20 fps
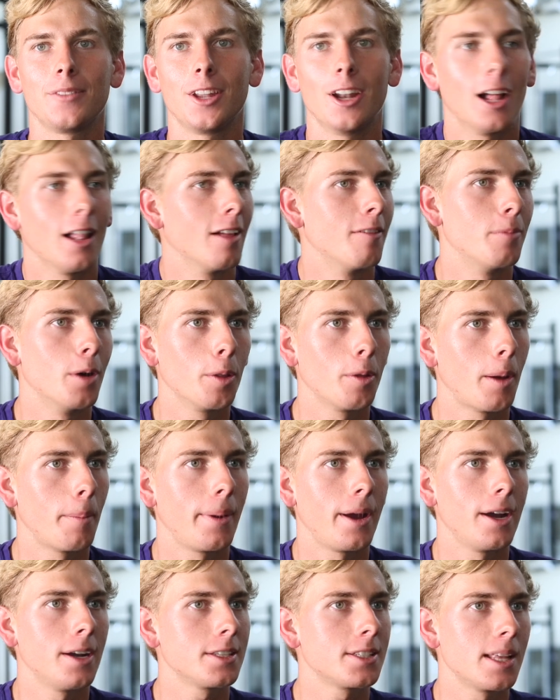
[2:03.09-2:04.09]
you know, I love both my
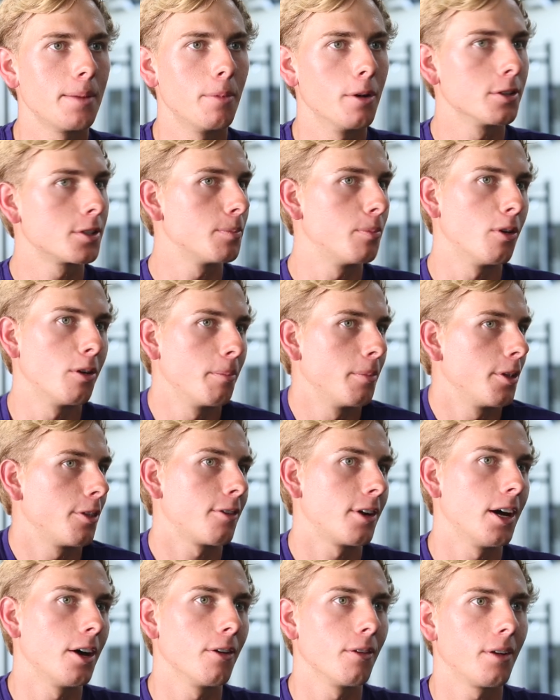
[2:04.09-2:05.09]
parents. They both support me
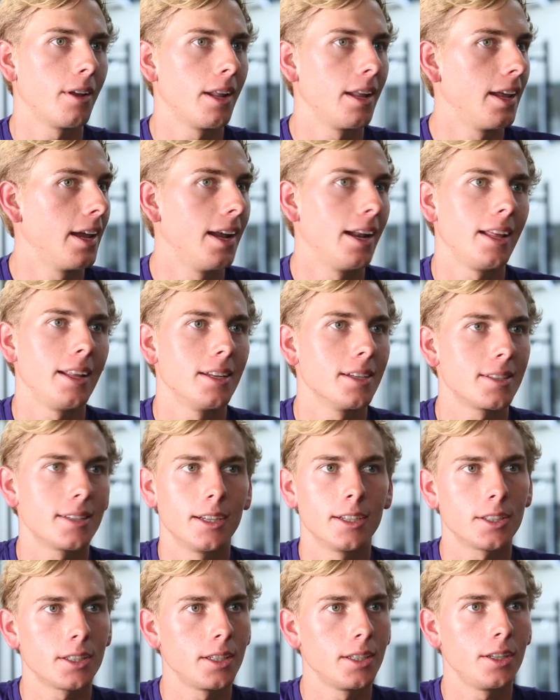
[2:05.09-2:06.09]
throughout any
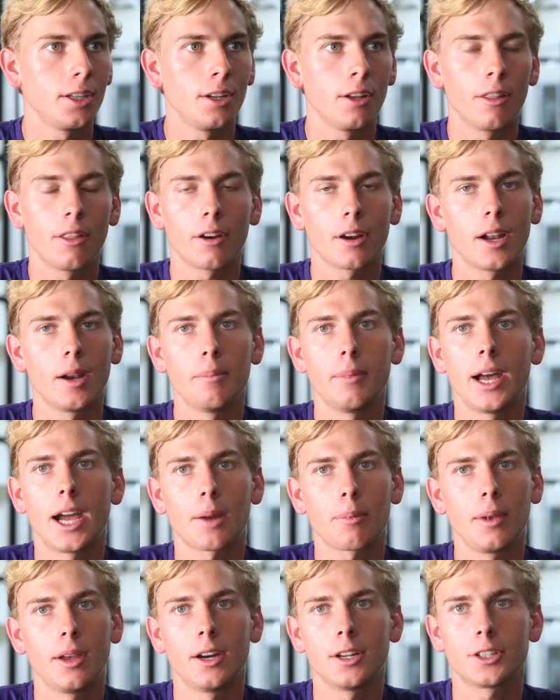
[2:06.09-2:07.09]
decision. You know, they're going to
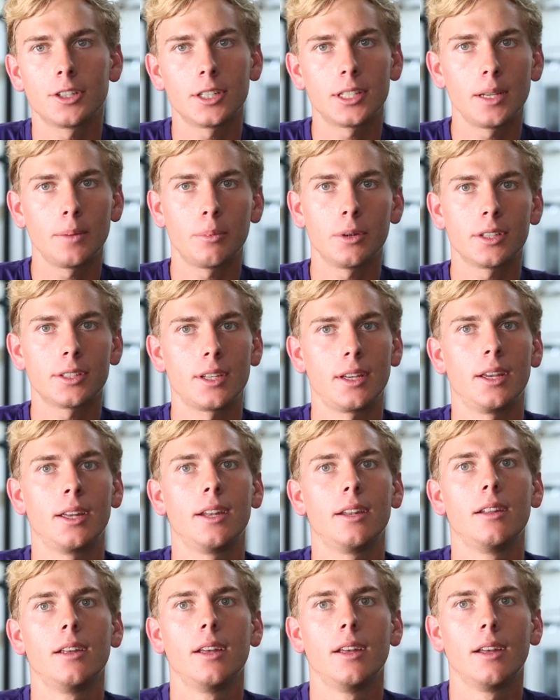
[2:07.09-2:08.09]
back me
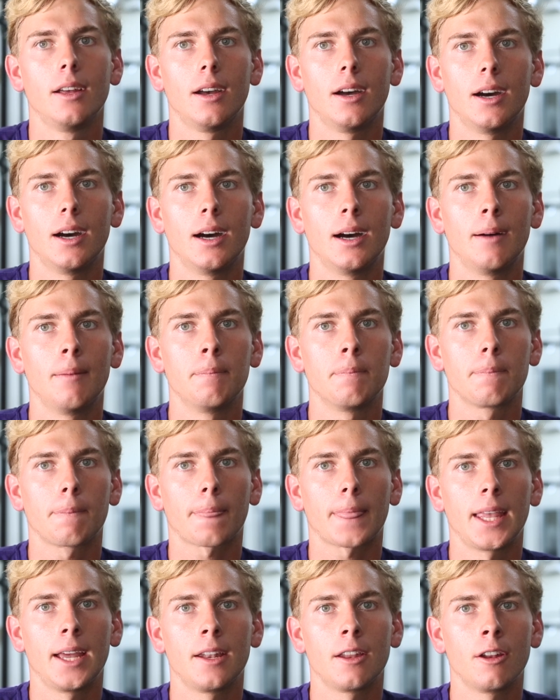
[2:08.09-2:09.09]
110%. Um,
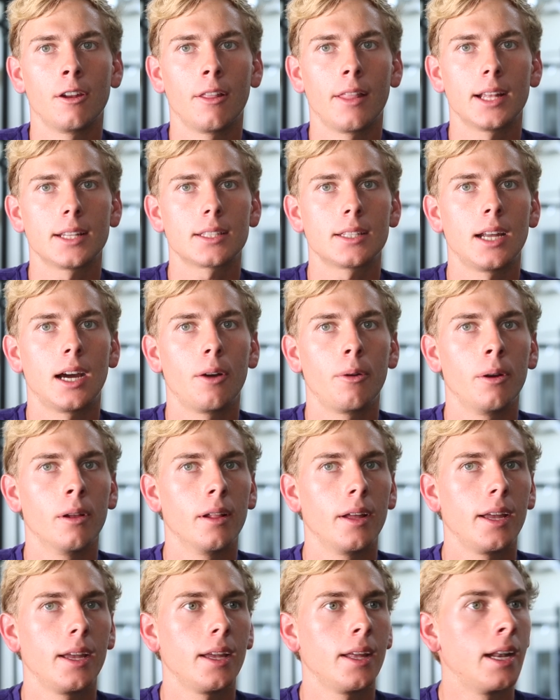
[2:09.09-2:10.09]
and, you know, that's not
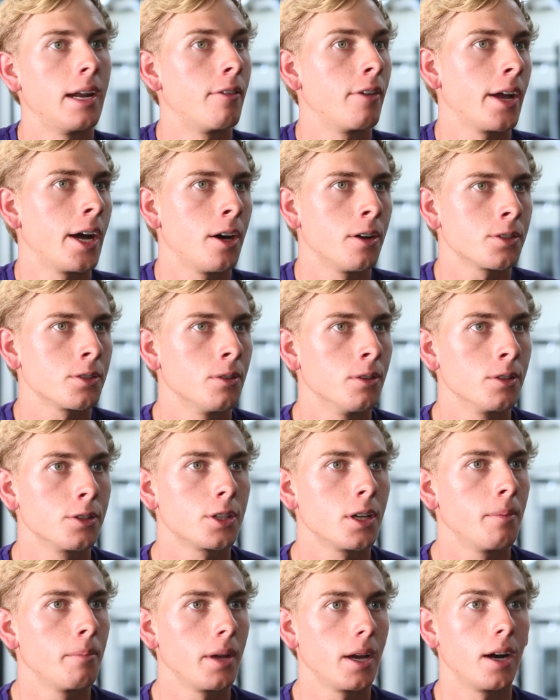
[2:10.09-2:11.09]
really in every household,
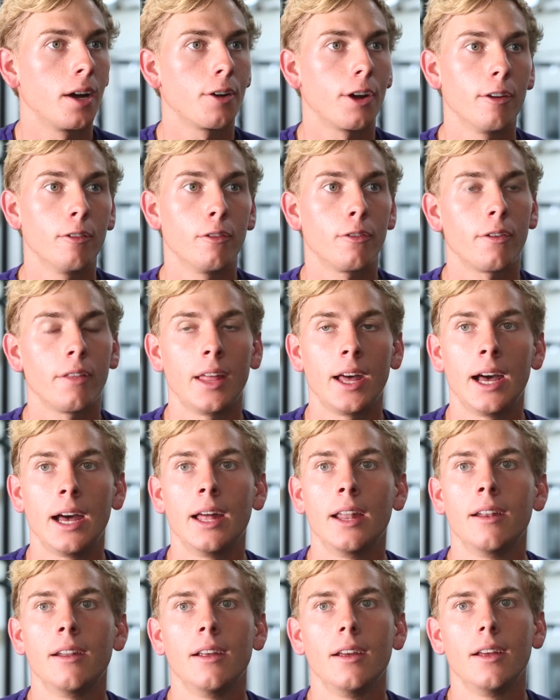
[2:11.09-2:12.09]
so I'm beyond grateful for
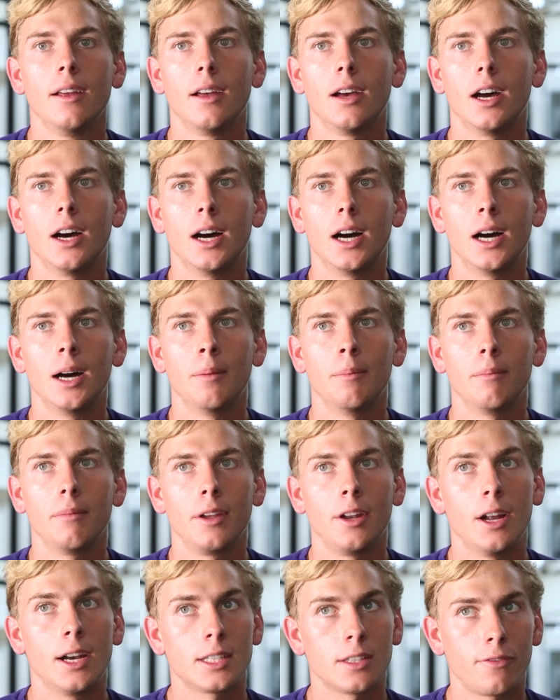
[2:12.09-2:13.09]
that. Um,
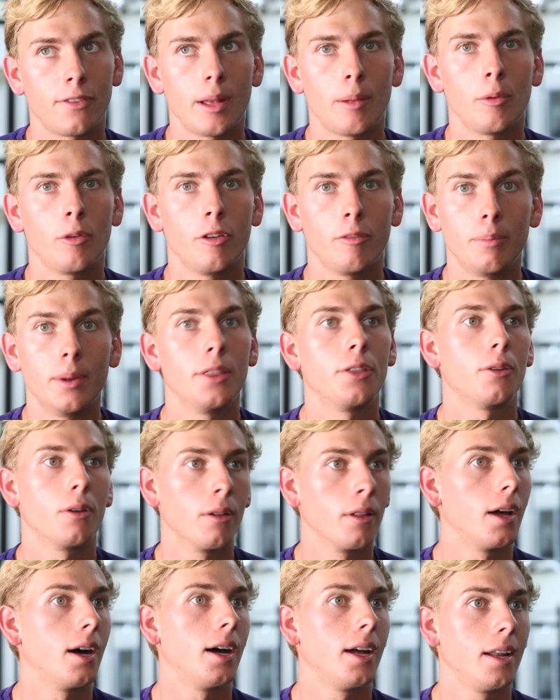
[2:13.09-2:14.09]
you know, as a family, we've been
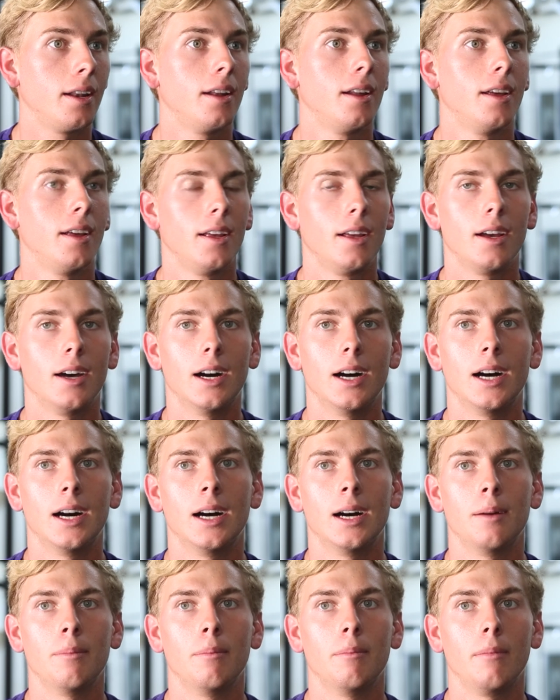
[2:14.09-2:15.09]
through a lot.
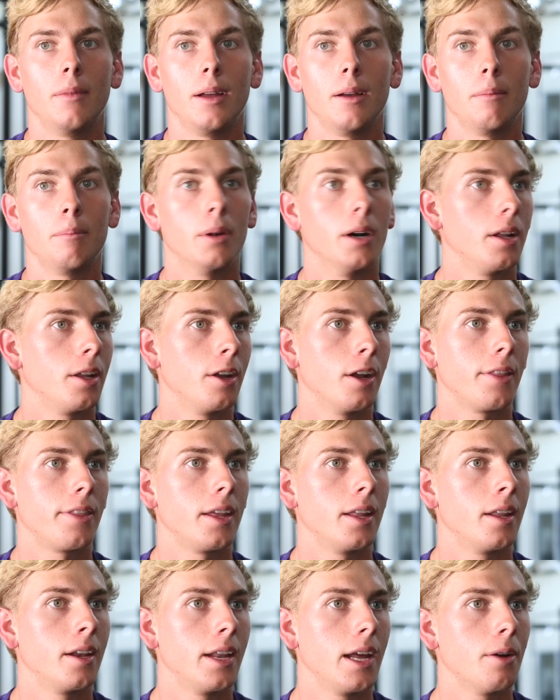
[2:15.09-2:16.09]
Um, but, you know, at
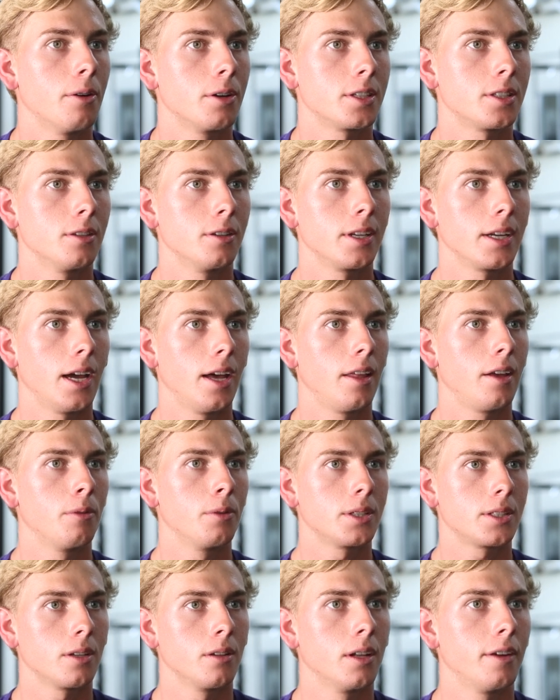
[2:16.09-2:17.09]
the end of the day, we're still together and
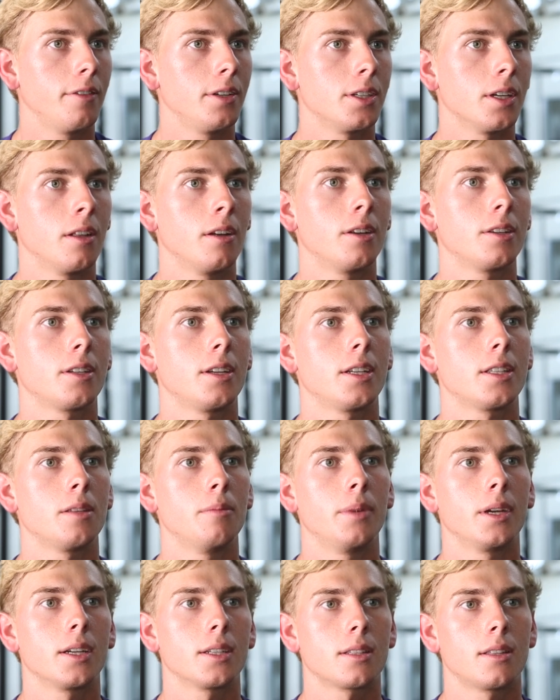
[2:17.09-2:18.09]
we still love each other, so that's the
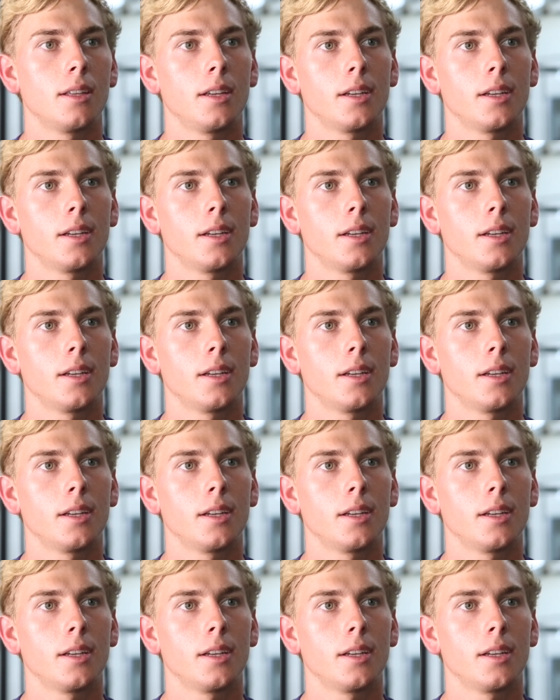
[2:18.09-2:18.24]
biggest